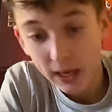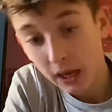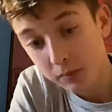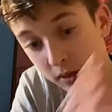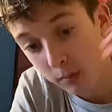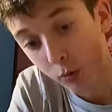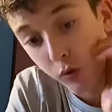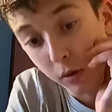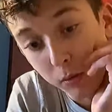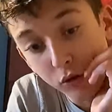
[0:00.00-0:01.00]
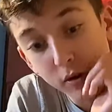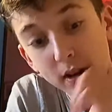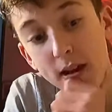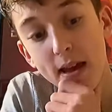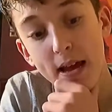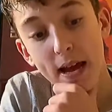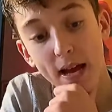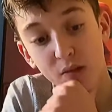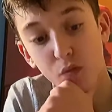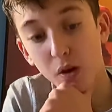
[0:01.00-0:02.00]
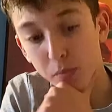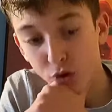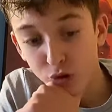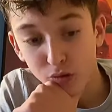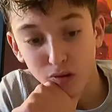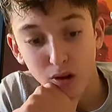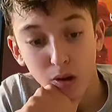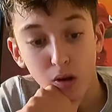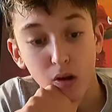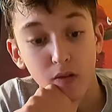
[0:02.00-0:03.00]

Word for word: game time at Real Madrid, and Real Madrid are, are,